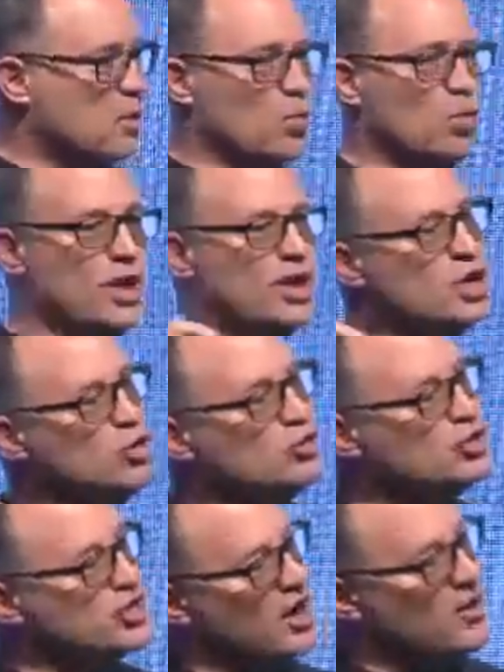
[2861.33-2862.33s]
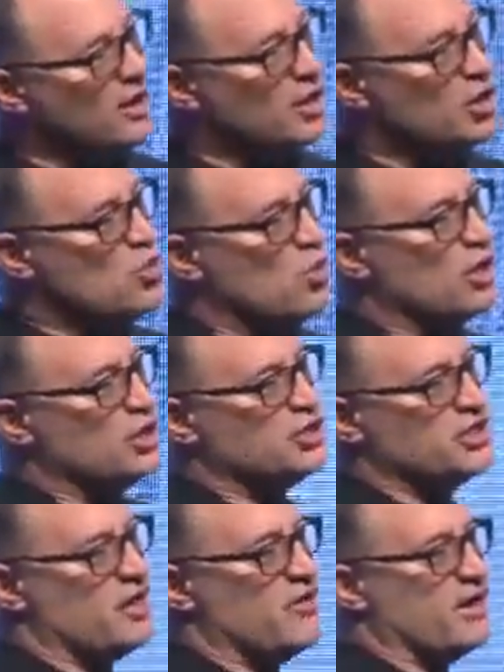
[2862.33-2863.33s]
When you share it, you want to
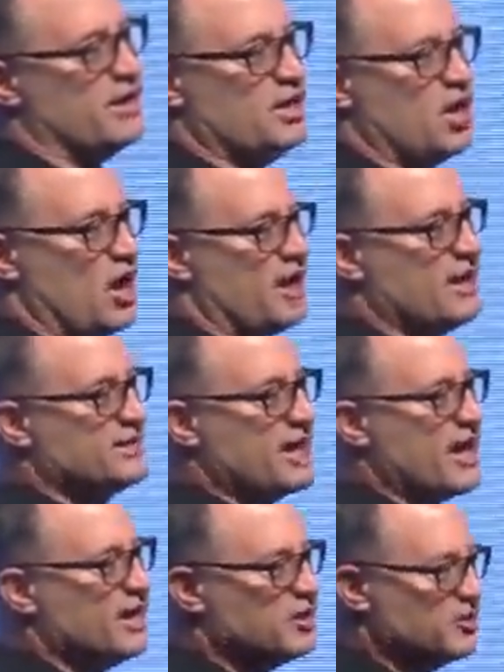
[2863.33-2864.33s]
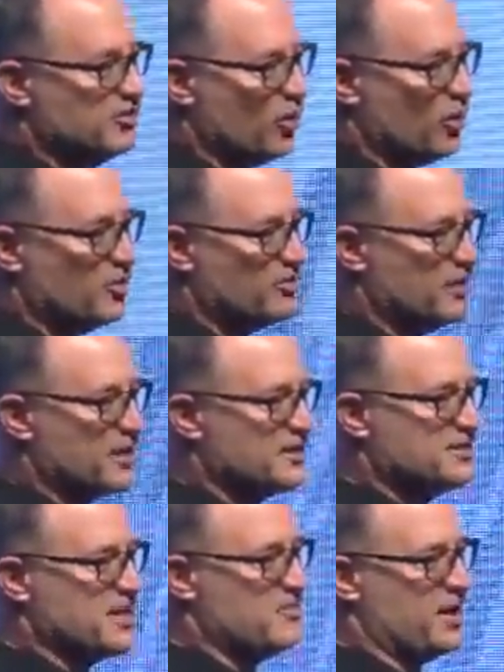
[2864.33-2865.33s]
share it not as editable,
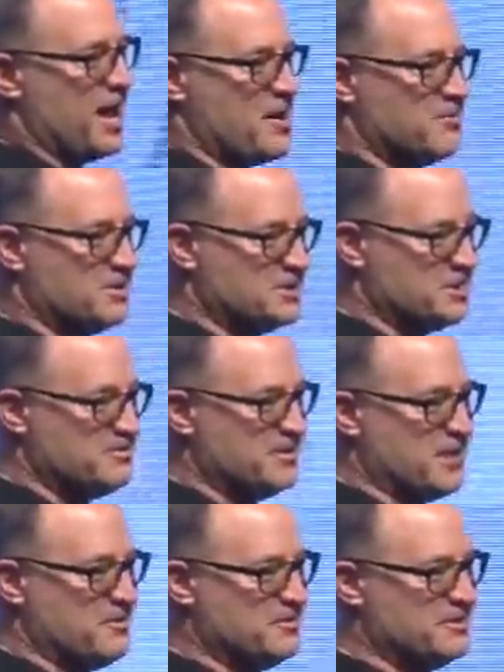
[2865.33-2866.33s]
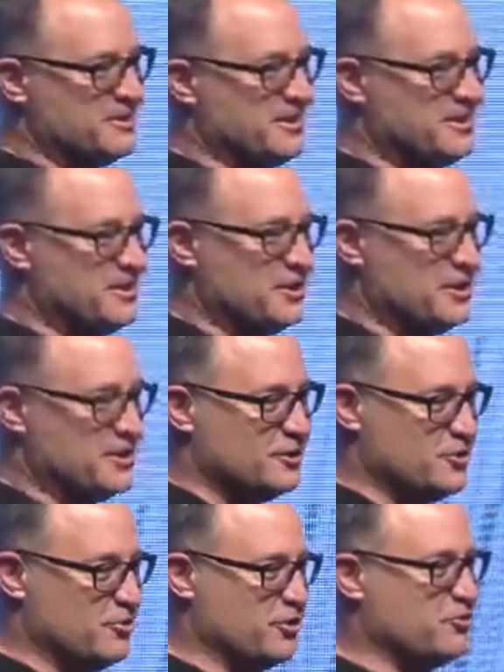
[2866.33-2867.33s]
because then what happens sometimes,
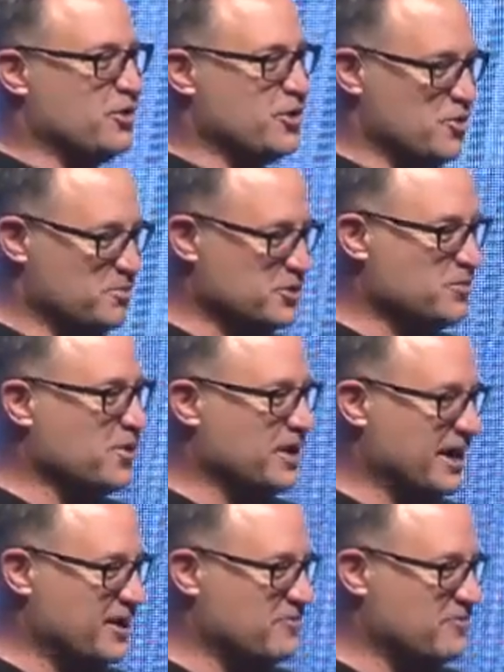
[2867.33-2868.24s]
2 or 3 groups are working